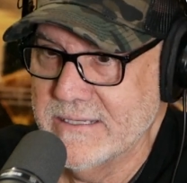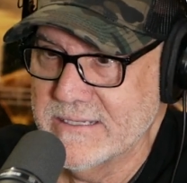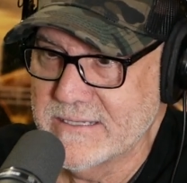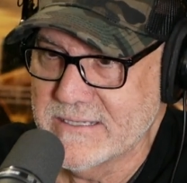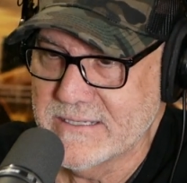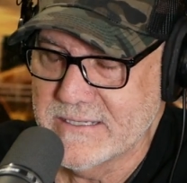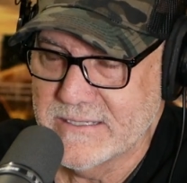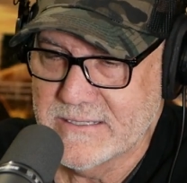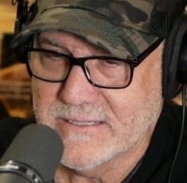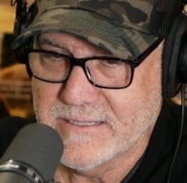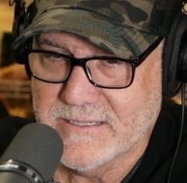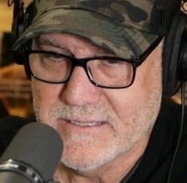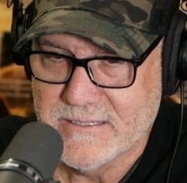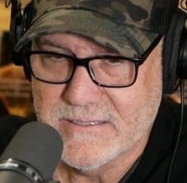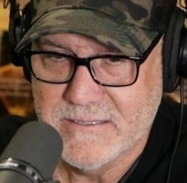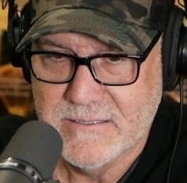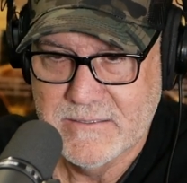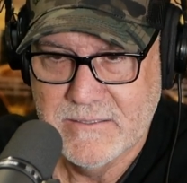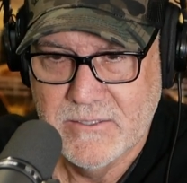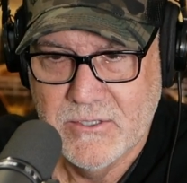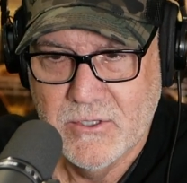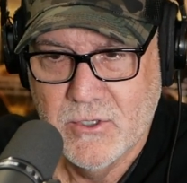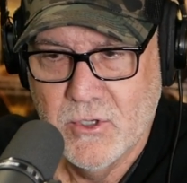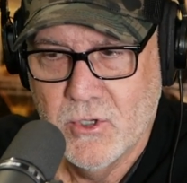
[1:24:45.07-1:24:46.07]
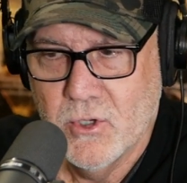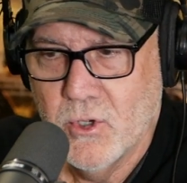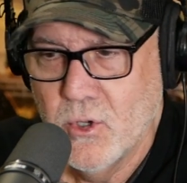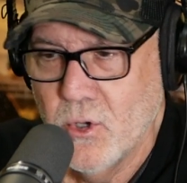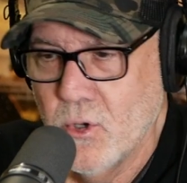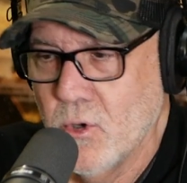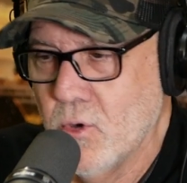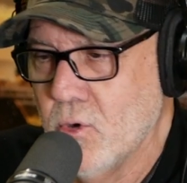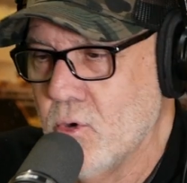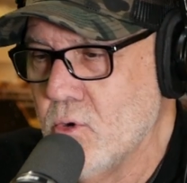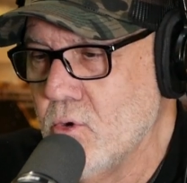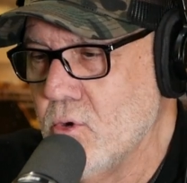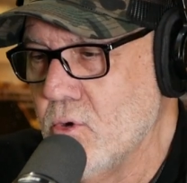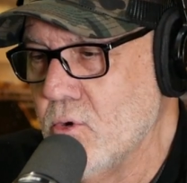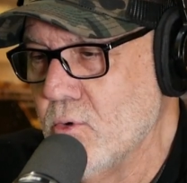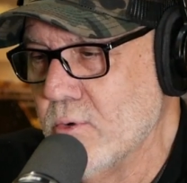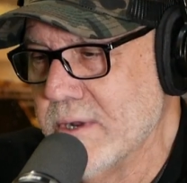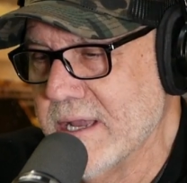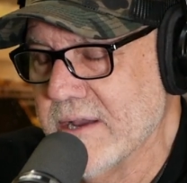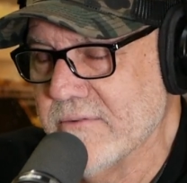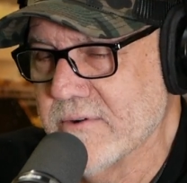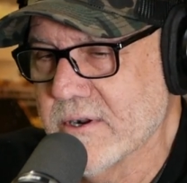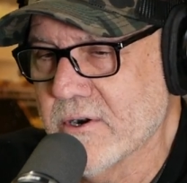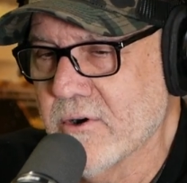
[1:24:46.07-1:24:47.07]
This is,
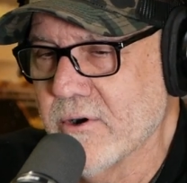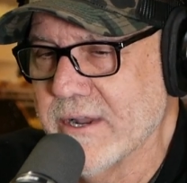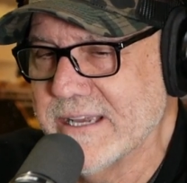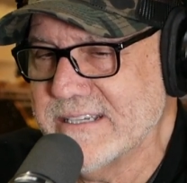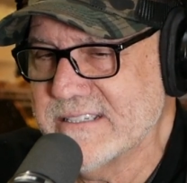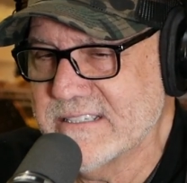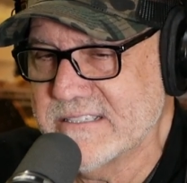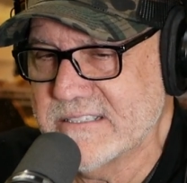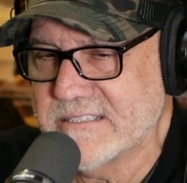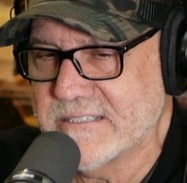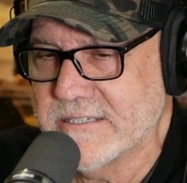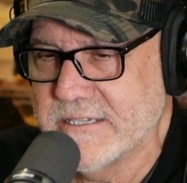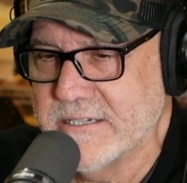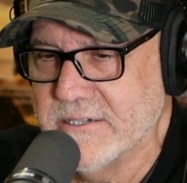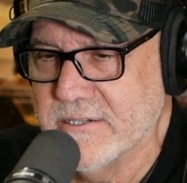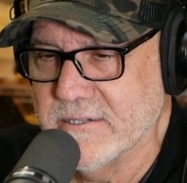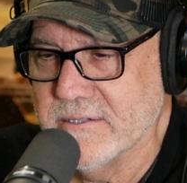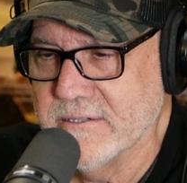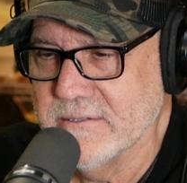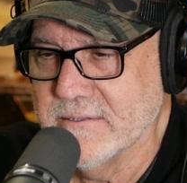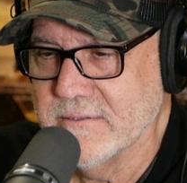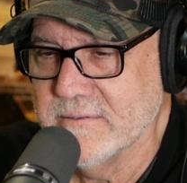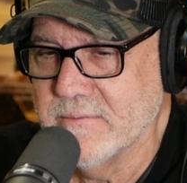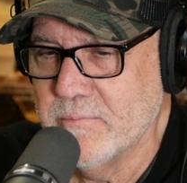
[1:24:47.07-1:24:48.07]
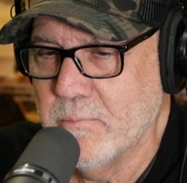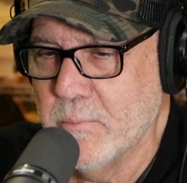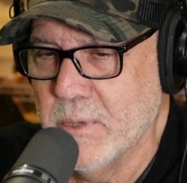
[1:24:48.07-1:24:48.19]
we have a crisis here.